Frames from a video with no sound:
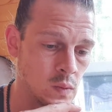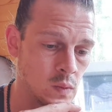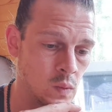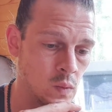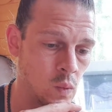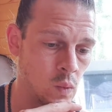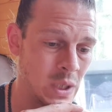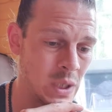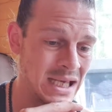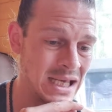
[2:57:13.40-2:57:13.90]

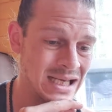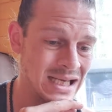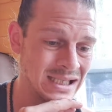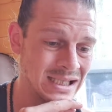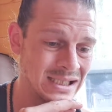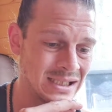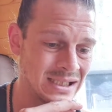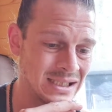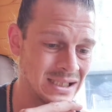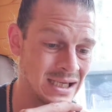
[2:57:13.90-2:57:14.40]

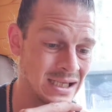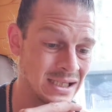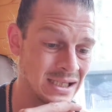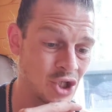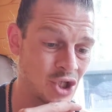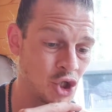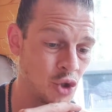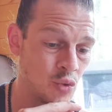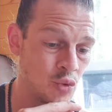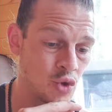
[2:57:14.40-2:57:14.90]
weeks. That's
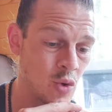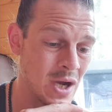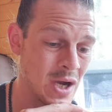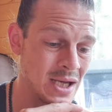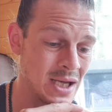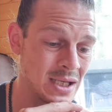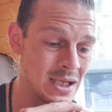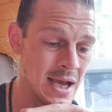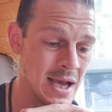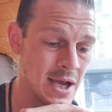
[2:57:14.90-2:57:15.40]
June
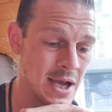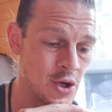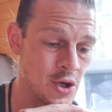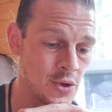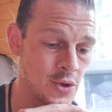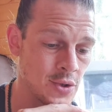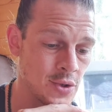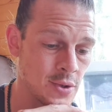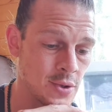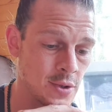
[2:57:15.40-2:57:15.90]

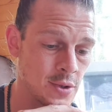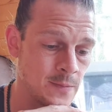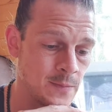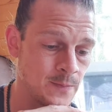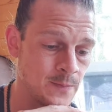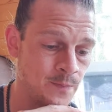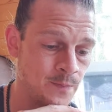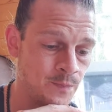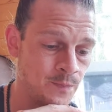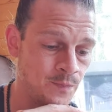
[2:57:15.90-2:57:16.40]
22nd.
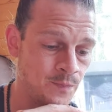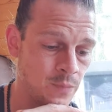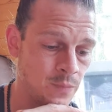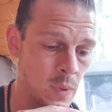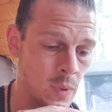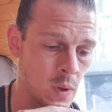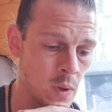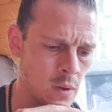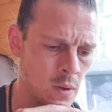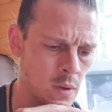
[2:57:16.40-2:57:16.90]

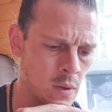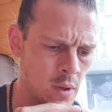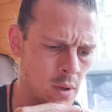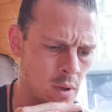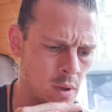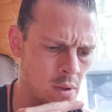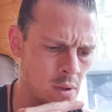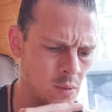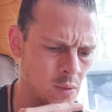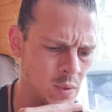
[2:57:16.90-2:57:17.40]

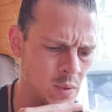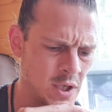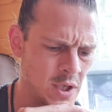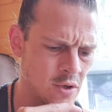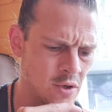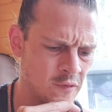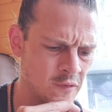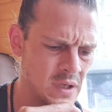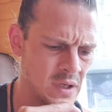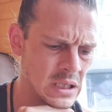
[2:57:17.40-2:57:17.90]
Did we
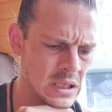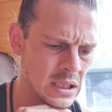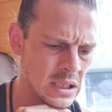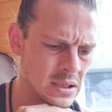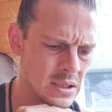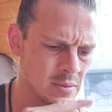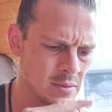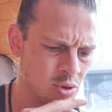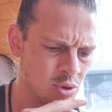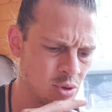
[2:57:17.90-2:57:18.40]
cover
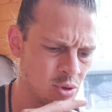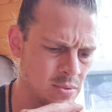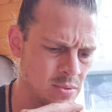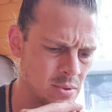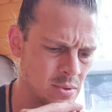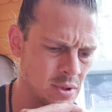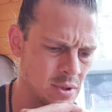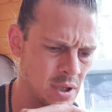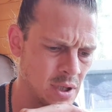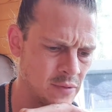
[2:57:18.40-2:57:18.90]
this?
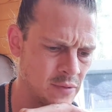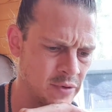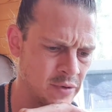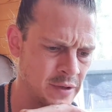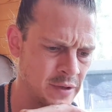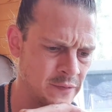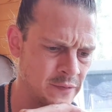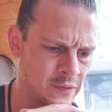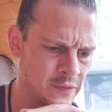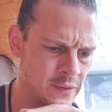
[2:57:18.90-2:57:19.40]
Did, I
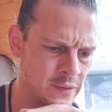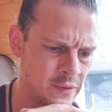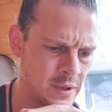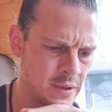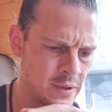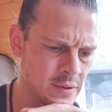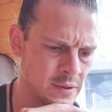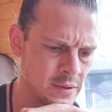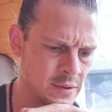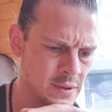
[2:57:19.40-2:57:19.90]
read through this?
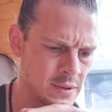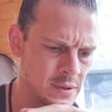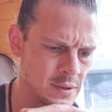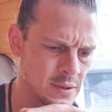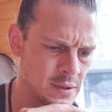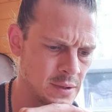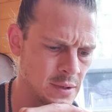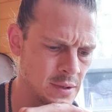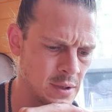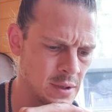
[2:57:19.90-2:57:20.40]

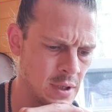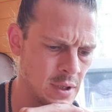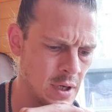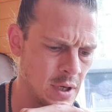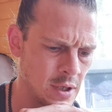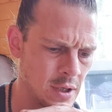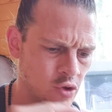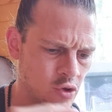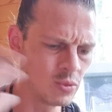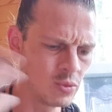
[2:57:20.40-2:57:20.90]

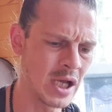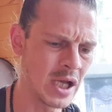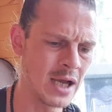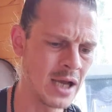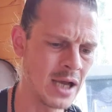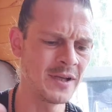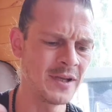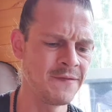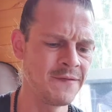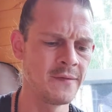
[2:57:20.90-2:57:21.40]

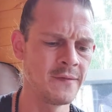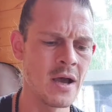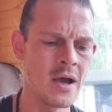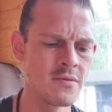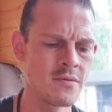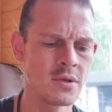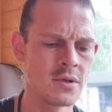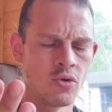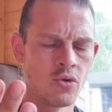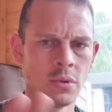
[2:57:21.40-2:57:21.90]
Sometimes I, I
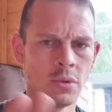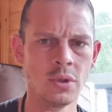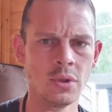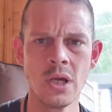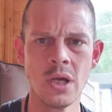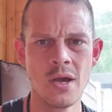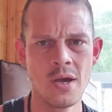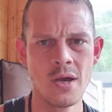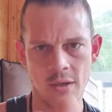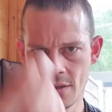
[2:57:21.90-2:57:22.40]
some,
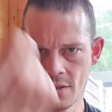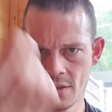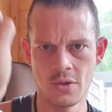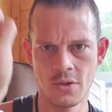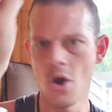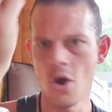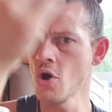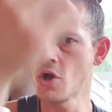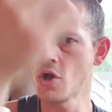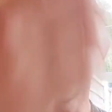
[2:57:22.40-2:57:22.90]

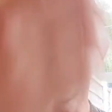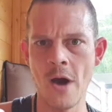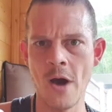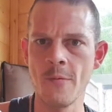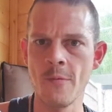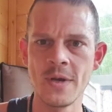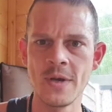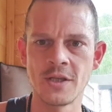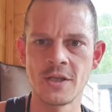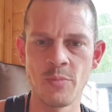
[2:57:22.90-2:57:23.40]
talking about
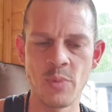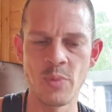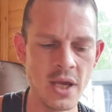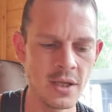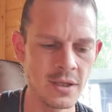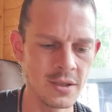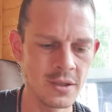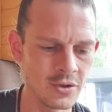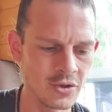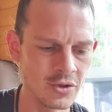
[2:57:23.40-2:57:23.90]
Mr.
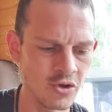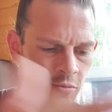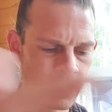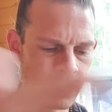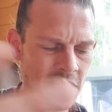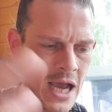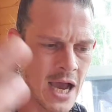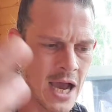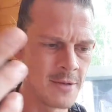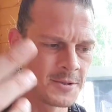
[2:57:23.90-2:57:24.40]
Bean,
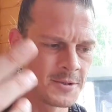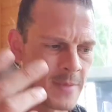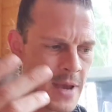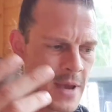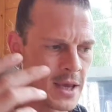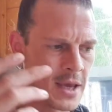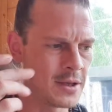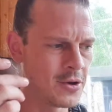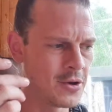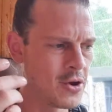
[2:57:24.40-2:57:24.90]
sometimes,
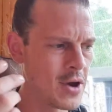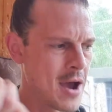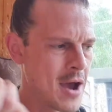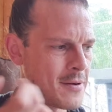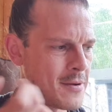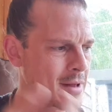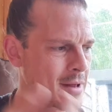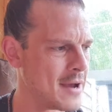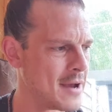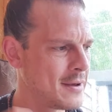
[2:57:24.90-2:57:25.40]
mate, you do that
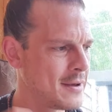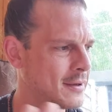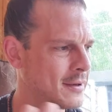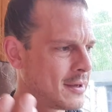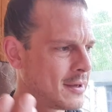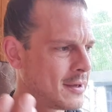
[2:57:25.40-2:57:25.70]
like